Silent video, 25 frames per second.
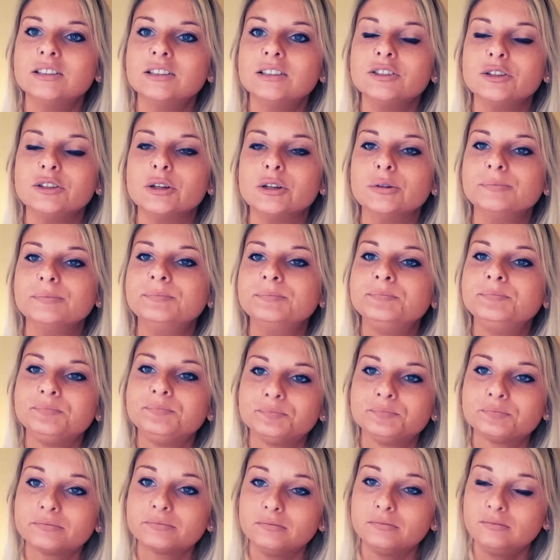So
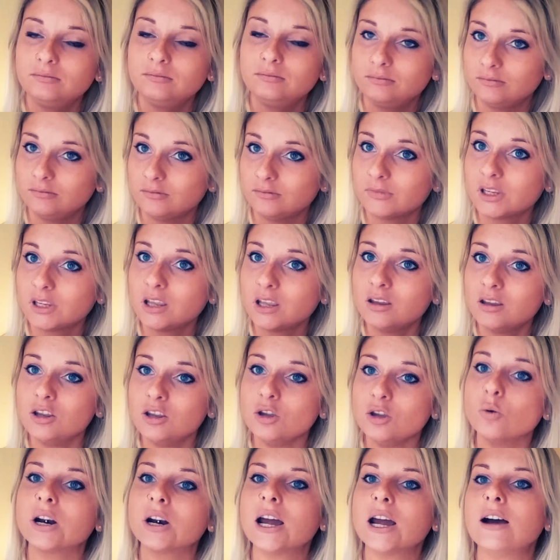
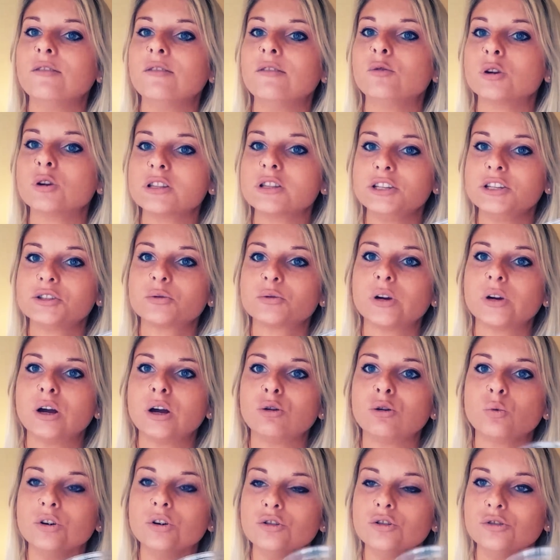you want to have one of these
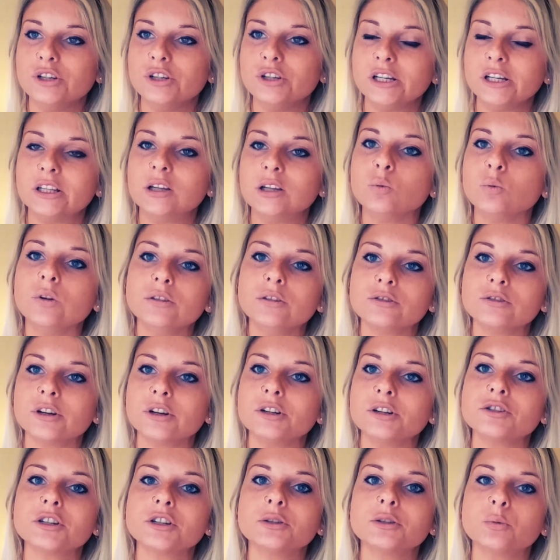around when you're dealing with
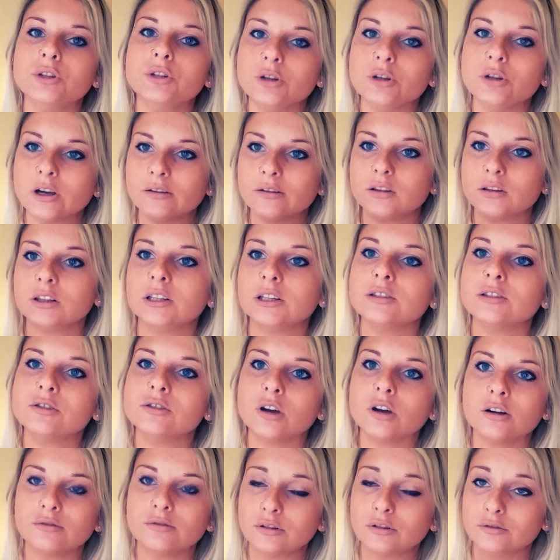tarantulas, when you have the lids
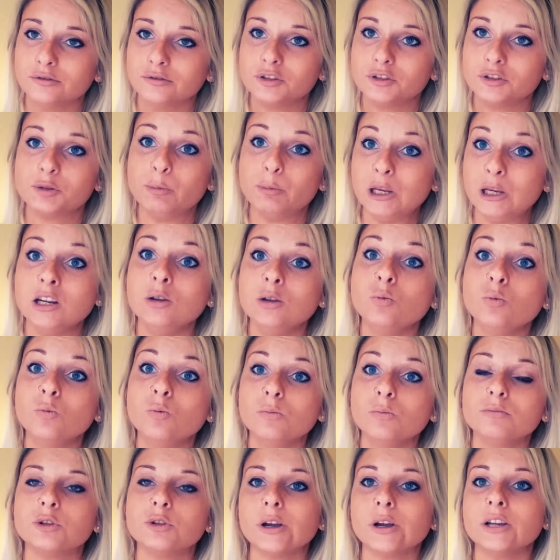off of speedy
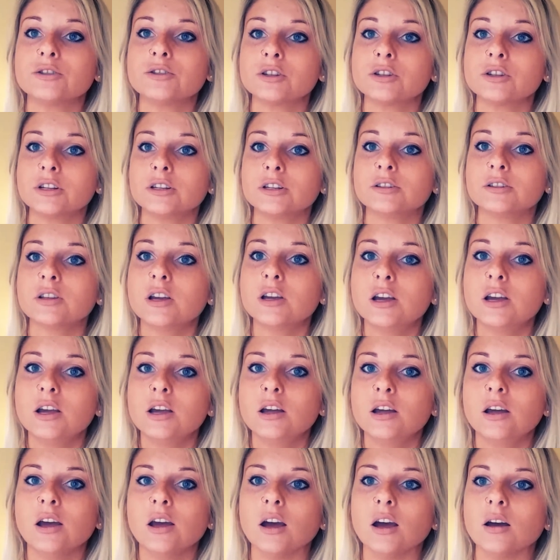tarantulas.
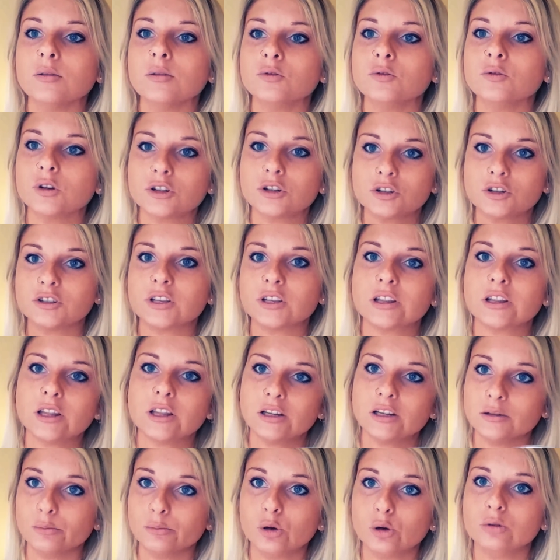Tarantulas that
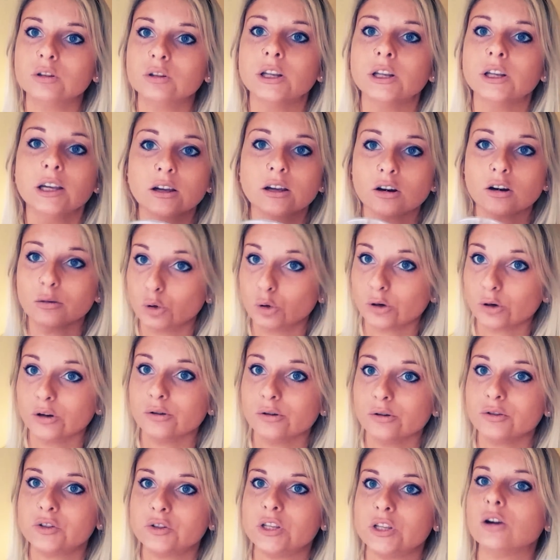like to bolt like
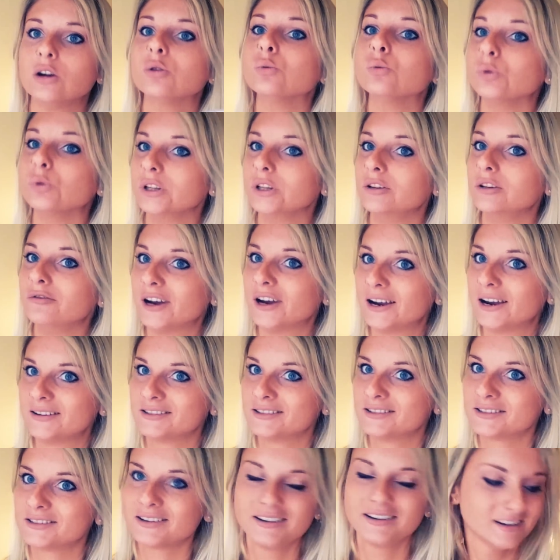arboreals, they are really
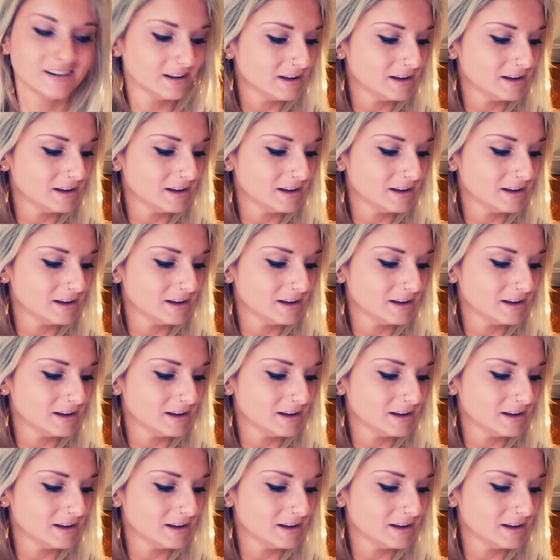fast.